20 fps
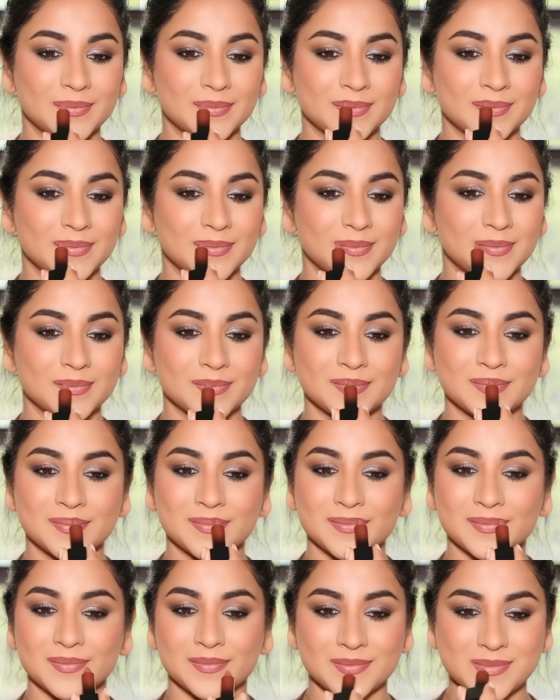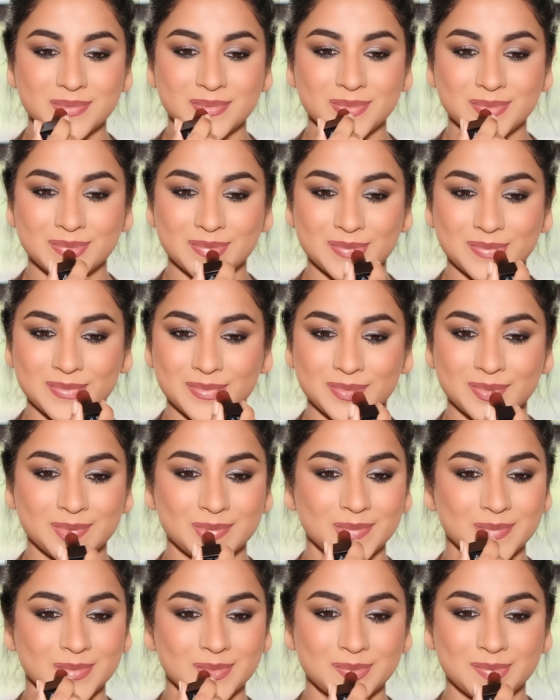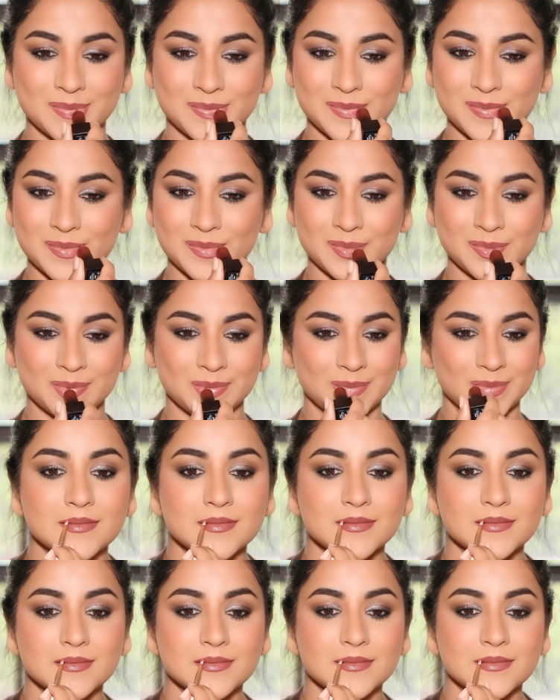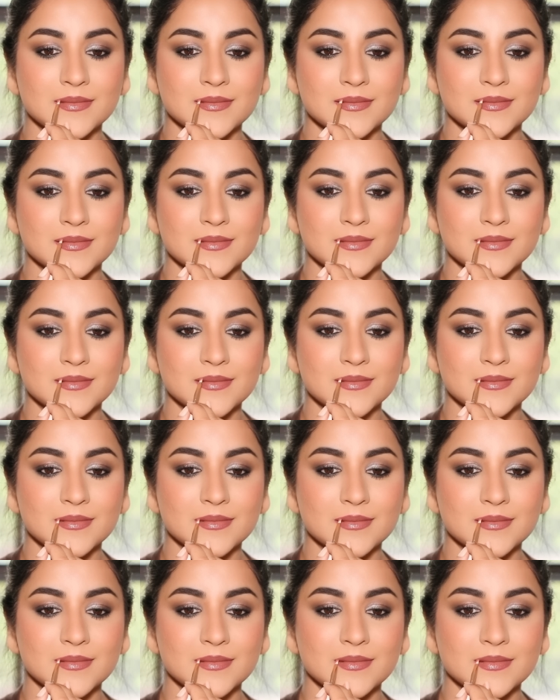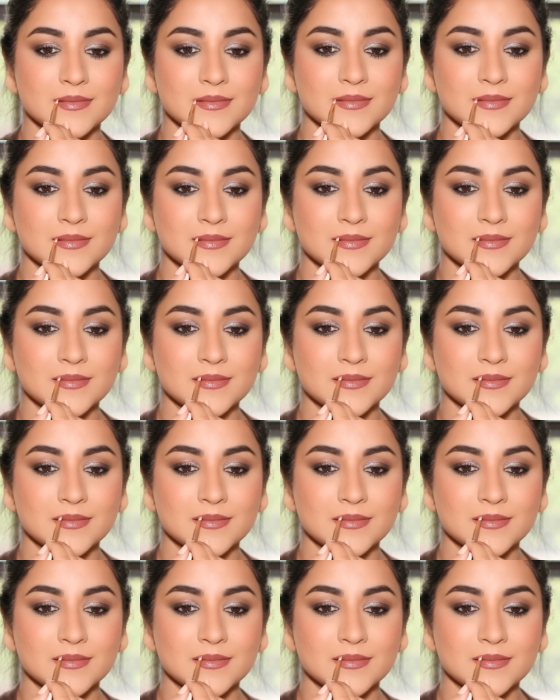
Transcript: (no one is talking)